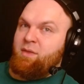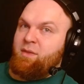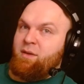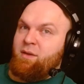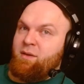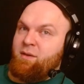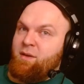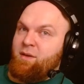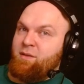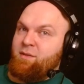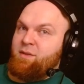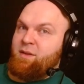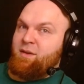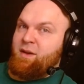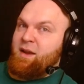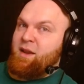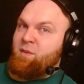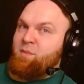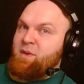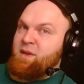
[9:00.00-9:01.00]
their
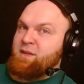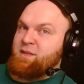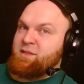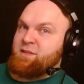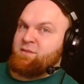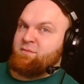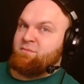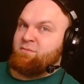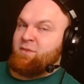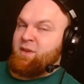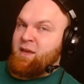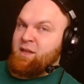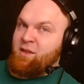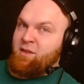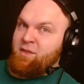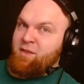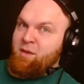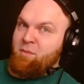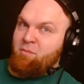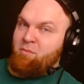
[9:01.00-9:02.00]
enemies,
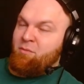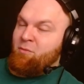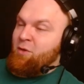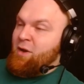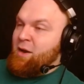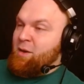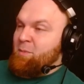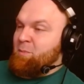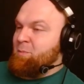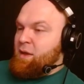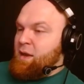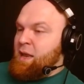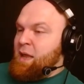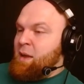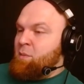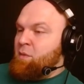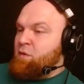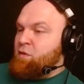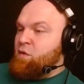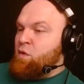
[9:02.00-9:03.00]
killing them, right?
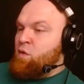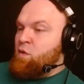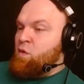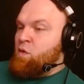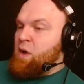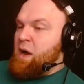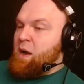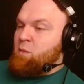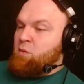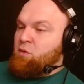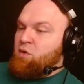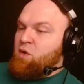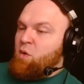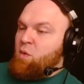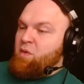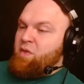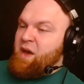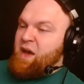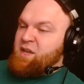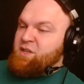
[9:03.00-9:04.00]
Number two, I would go
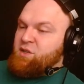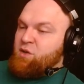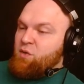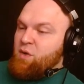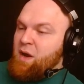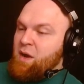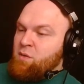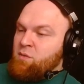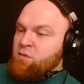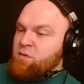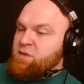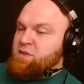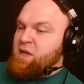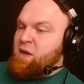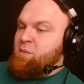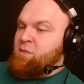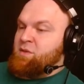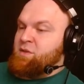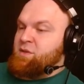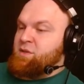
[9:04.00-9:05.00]
with Icecrown.
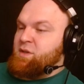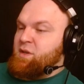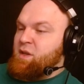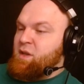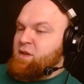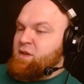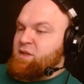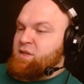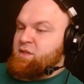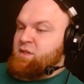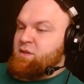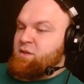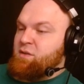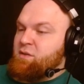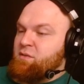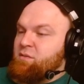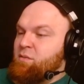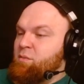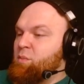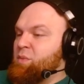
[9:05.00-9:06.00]
Summons an
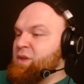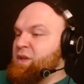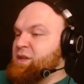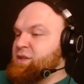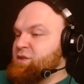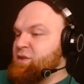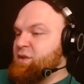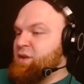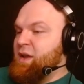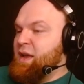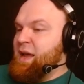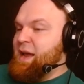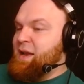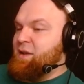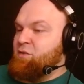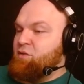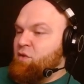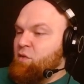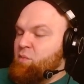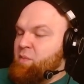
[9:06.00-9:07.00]
additional blizzard
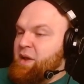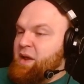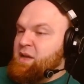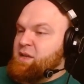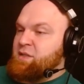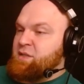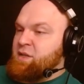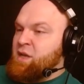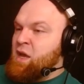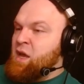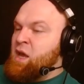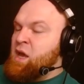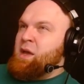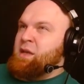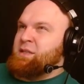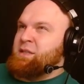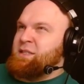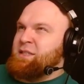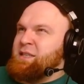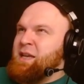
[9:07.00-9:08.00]
at your base.
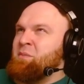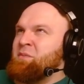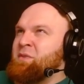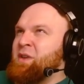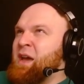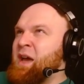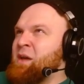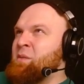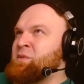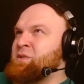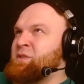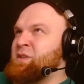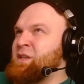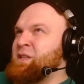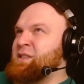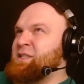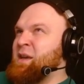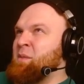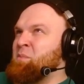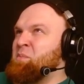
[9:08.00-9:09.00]
Sometimes
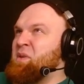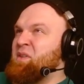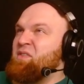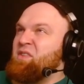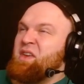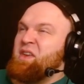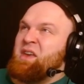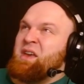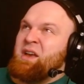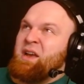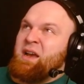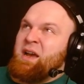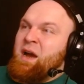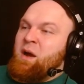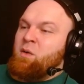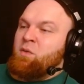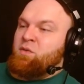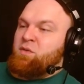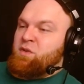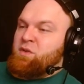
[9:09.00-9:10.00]
in some PvE
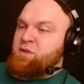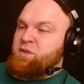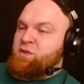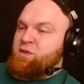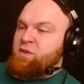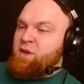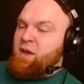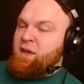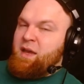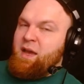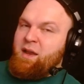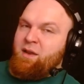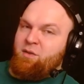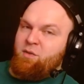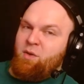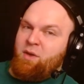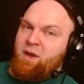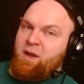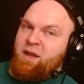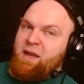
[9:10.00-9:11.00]
encounters, again,
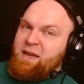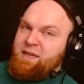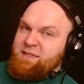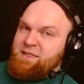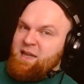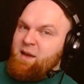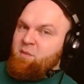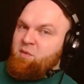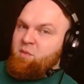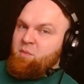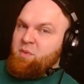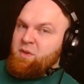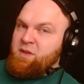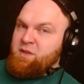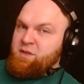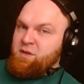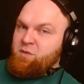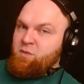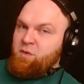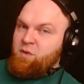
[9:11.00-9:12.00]
you can cast double
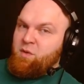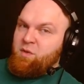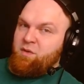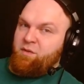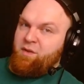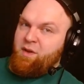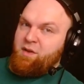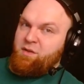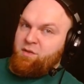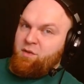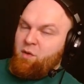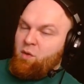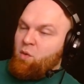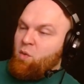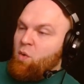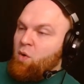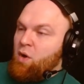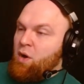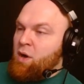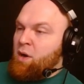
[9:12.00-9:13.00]
blizzard when you defend in your
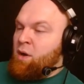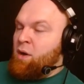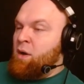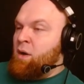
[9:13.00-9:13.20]
core.